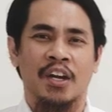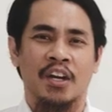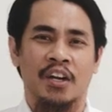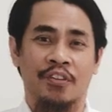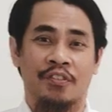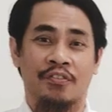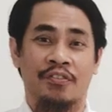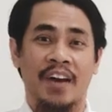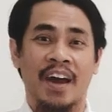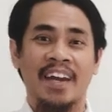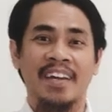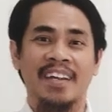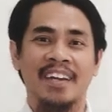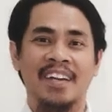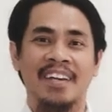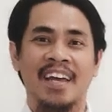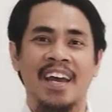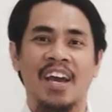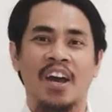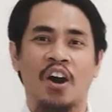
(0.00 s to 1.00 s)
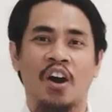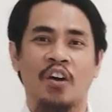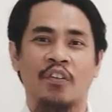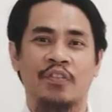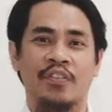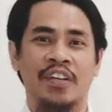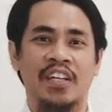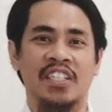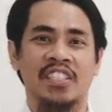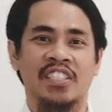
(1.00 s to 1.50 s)
The final day
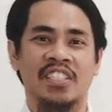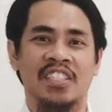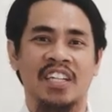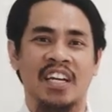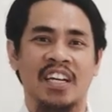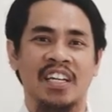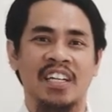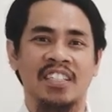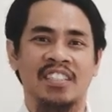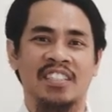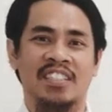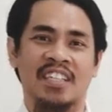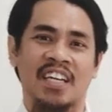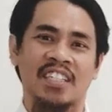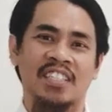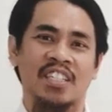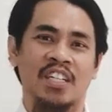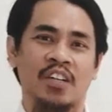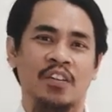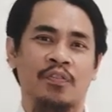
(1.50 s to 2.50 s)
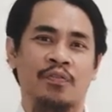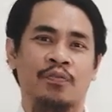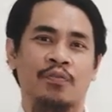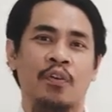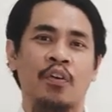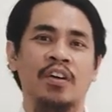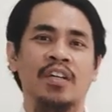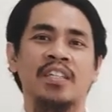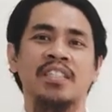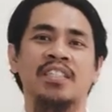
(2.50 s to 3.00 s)
of each training session
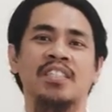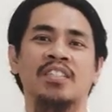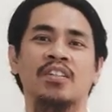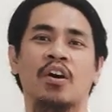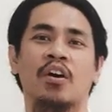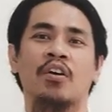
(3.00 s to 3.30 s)
focused